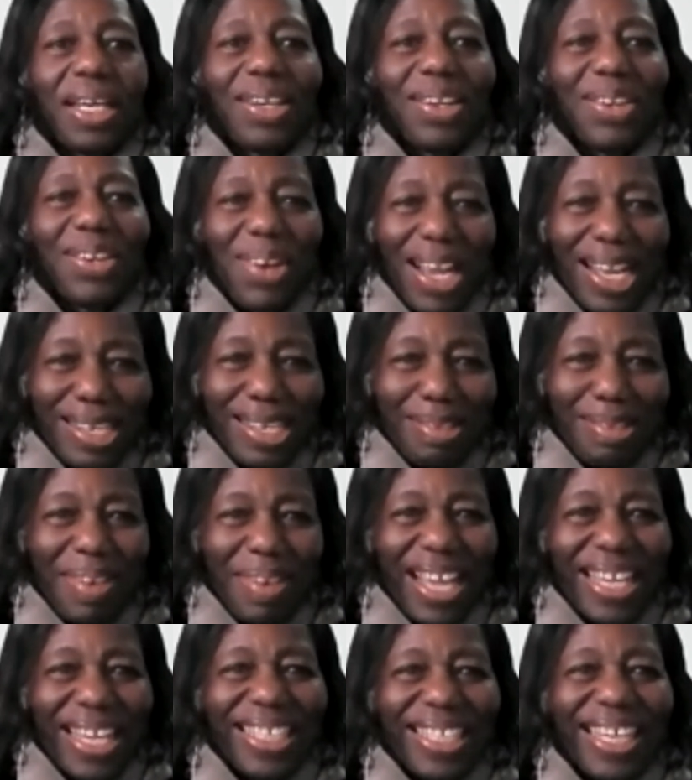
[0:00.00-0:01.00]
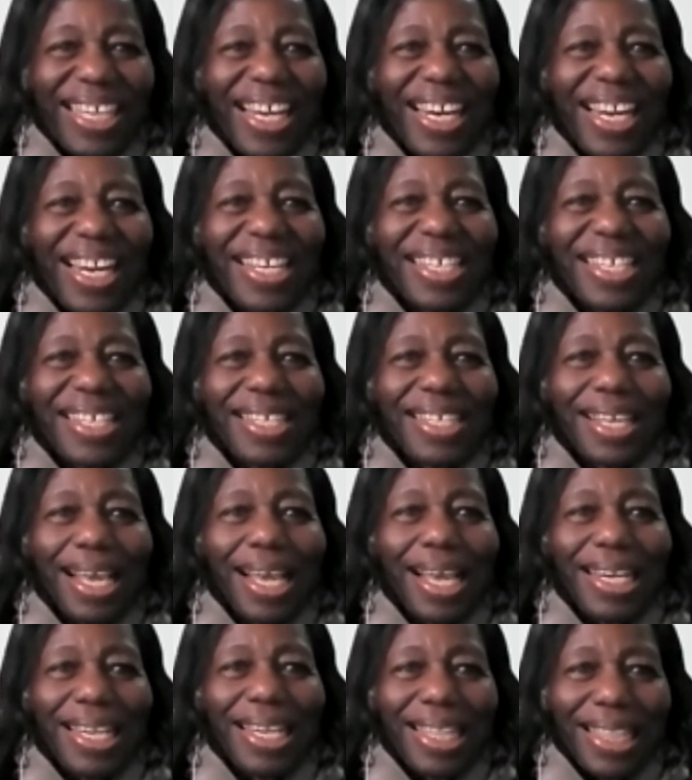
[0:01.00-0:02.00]
I smiled and I
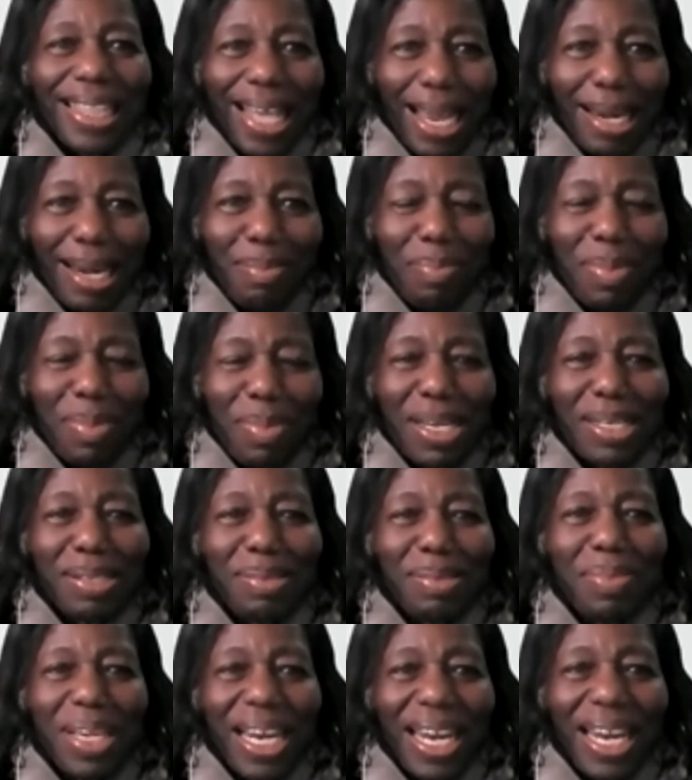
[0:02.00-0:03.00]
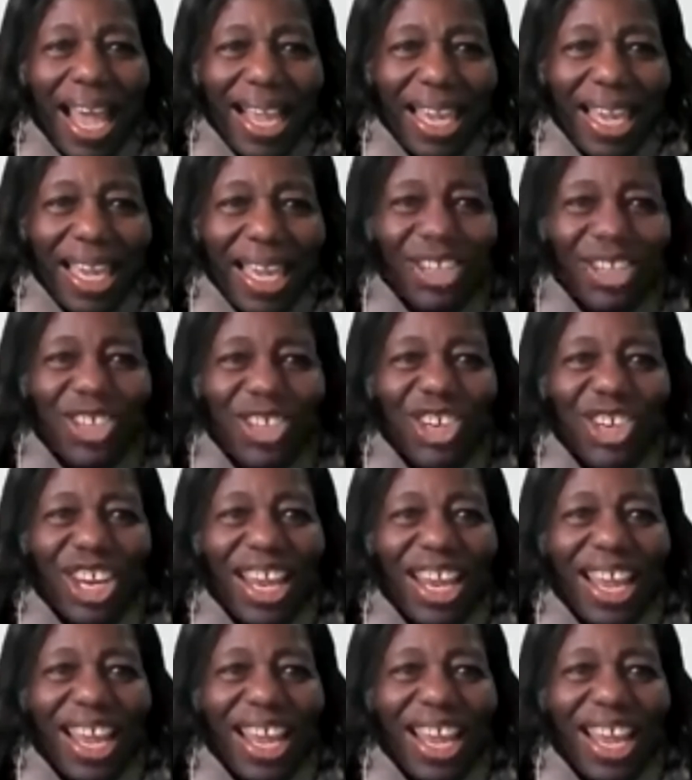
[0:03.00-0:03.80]
said, that makes me luggage